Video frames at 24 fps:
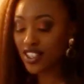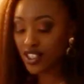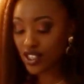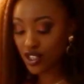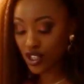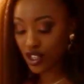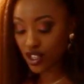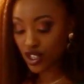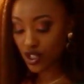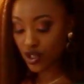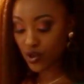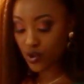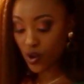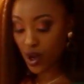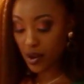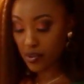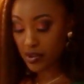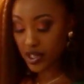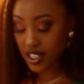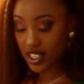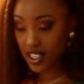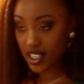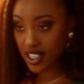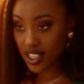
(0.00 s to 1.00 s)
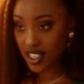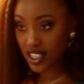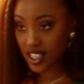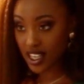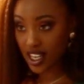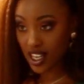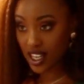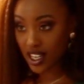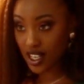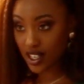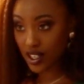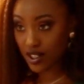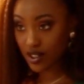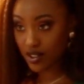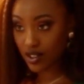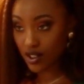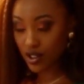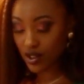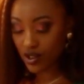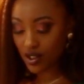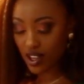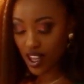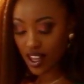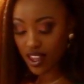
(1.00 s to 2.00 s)
at it because I
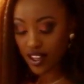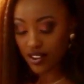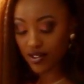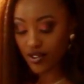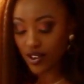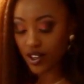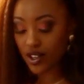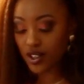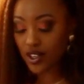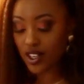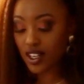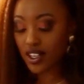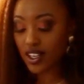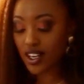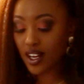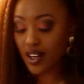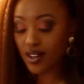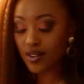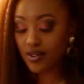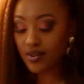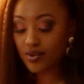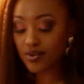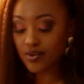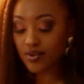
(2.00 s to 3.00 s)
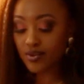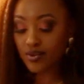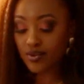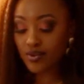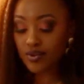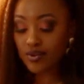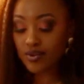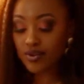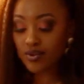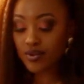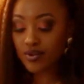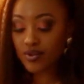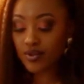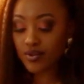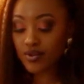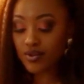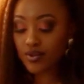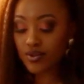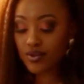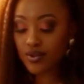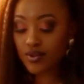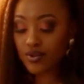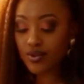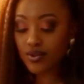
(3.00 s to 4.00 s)
didn't know what it meant to take on a
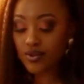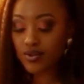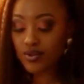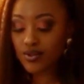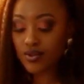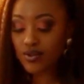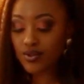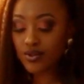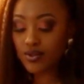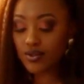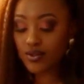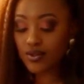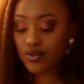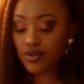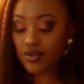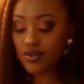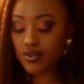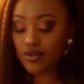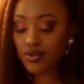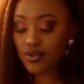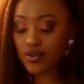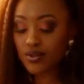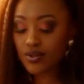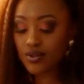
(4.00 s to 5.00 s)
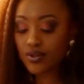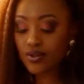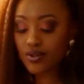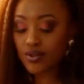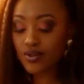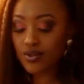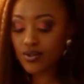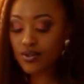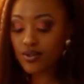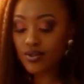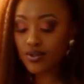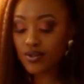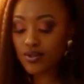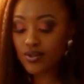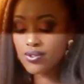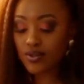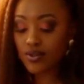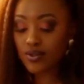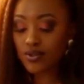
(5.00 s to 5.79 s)
character. I just knew you cram the